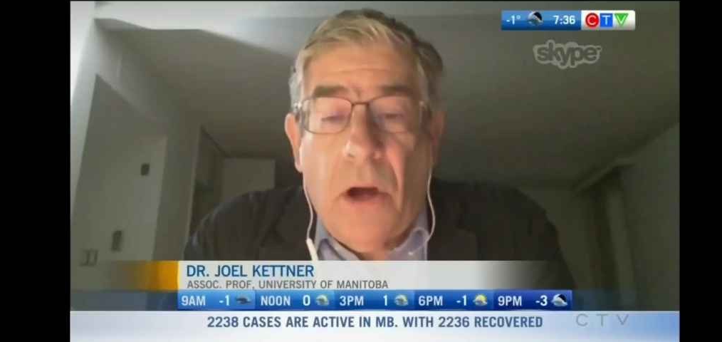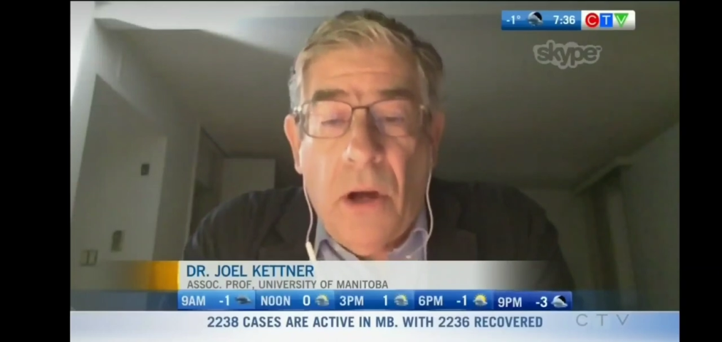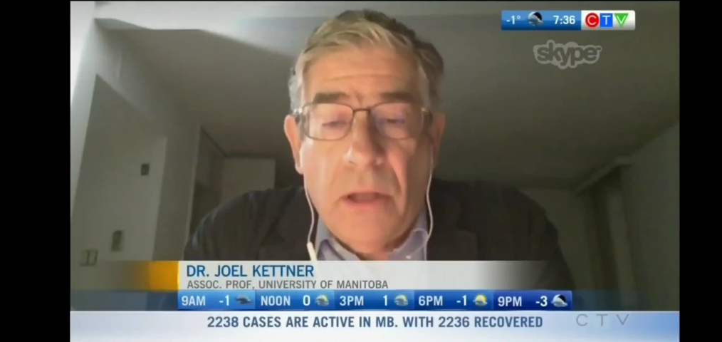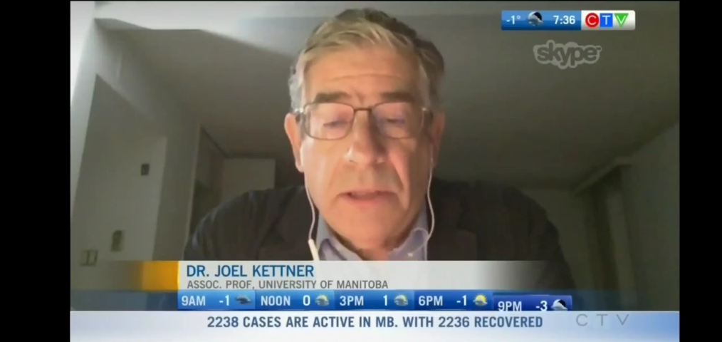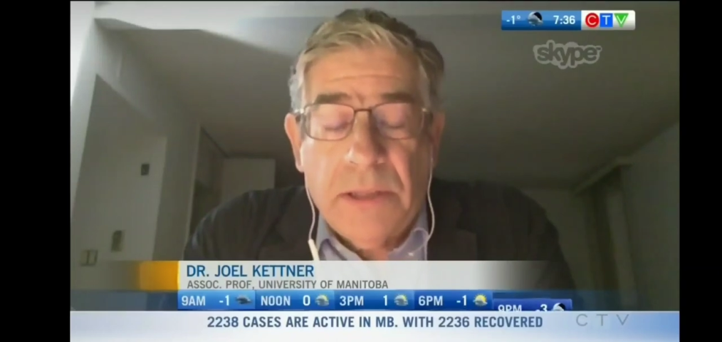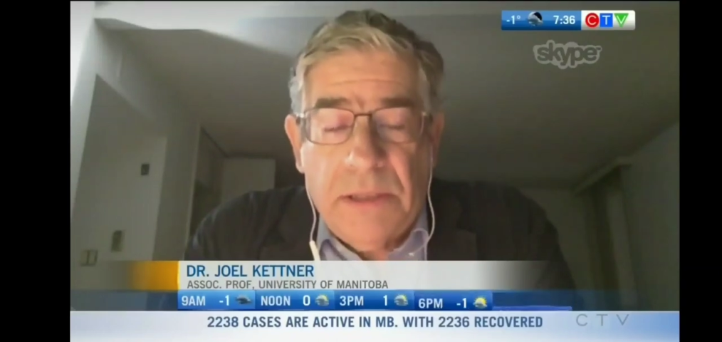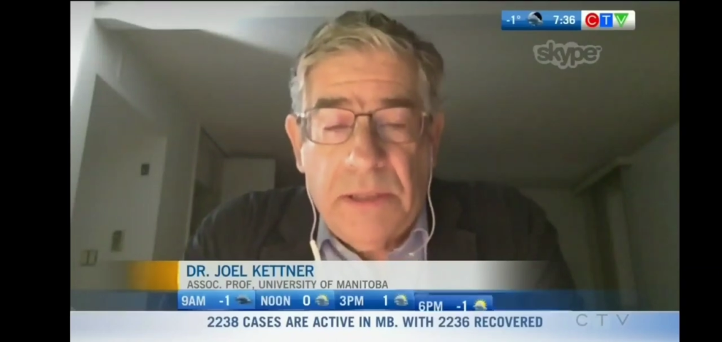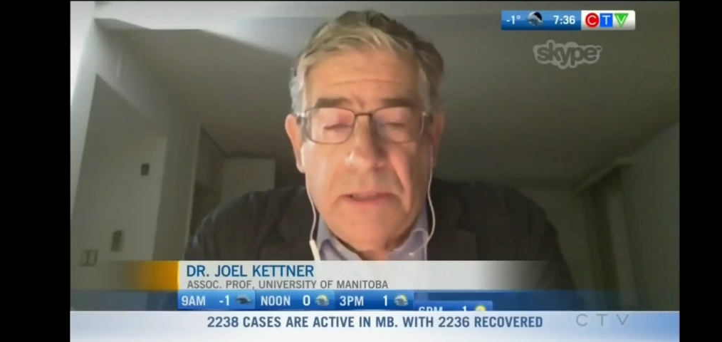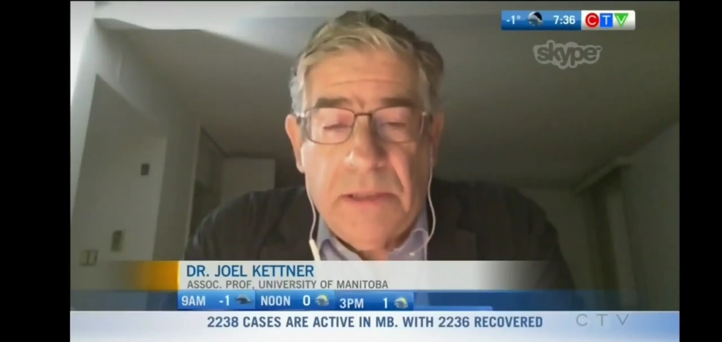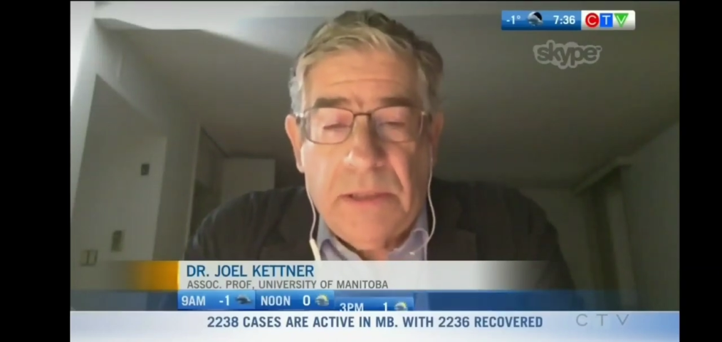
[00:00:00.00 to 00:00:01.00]
all
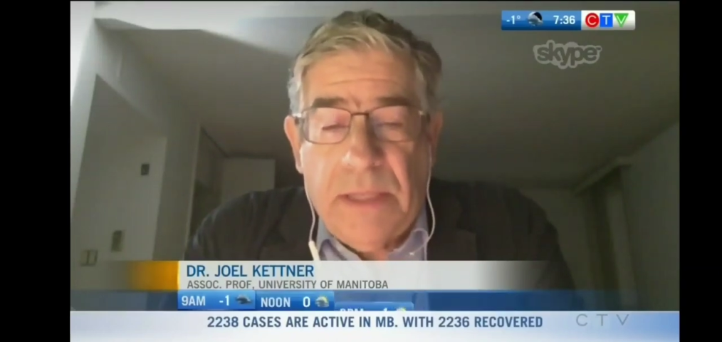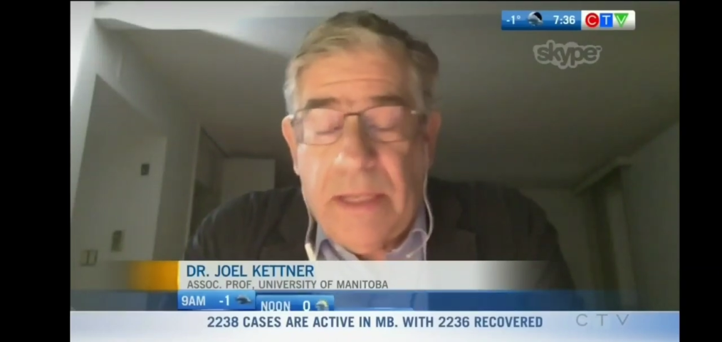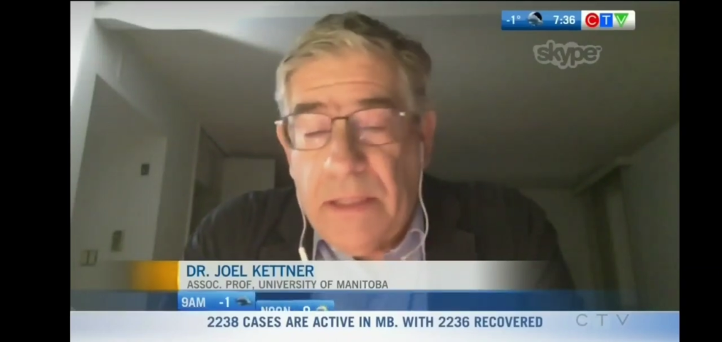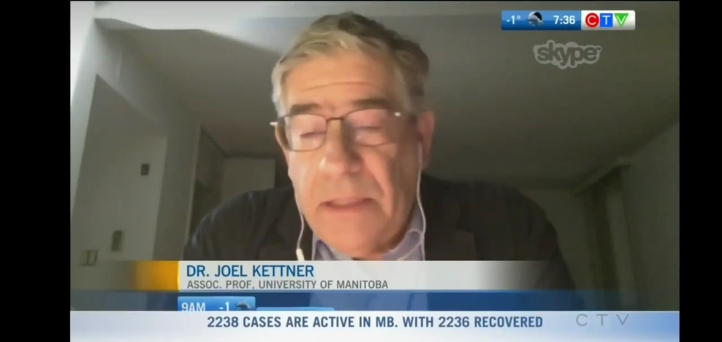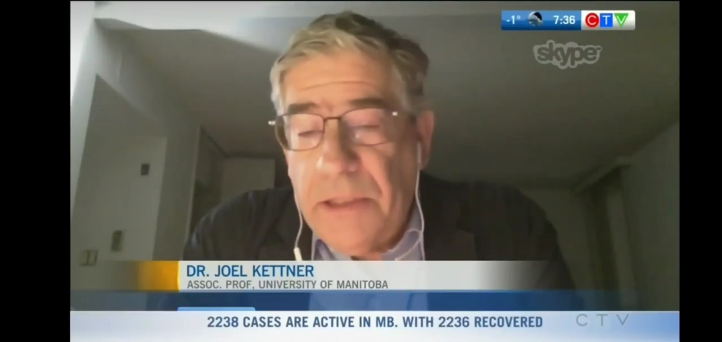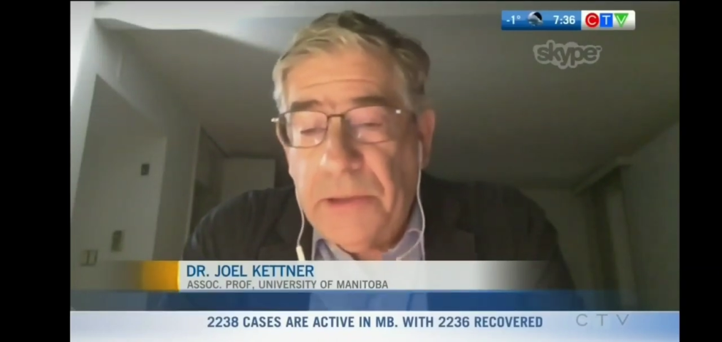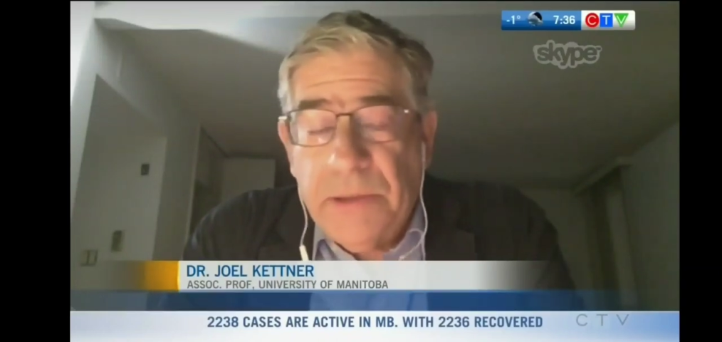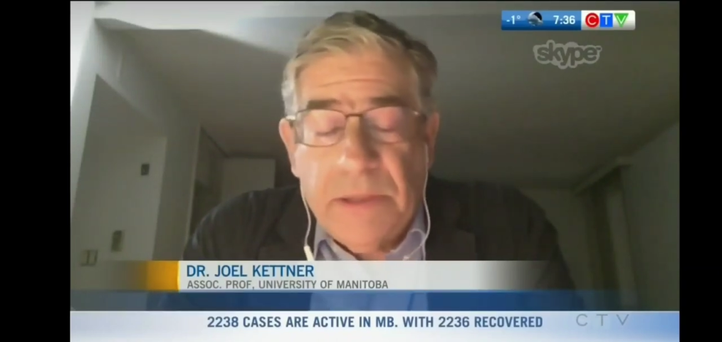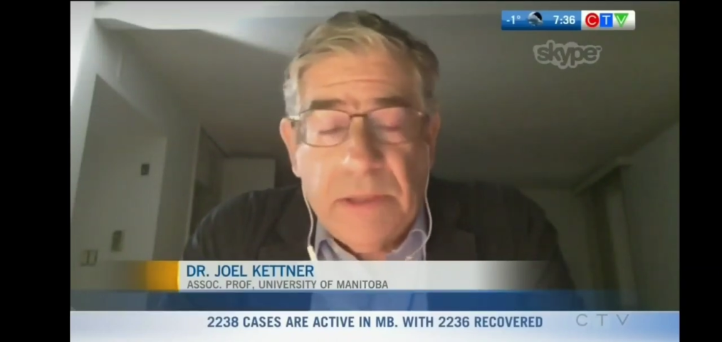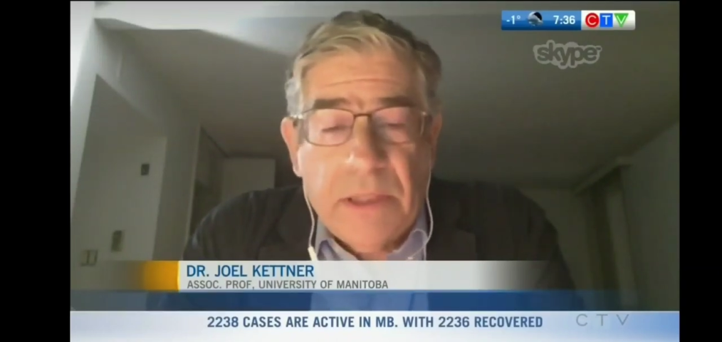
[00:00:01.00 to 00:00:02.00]
diseases and injuries and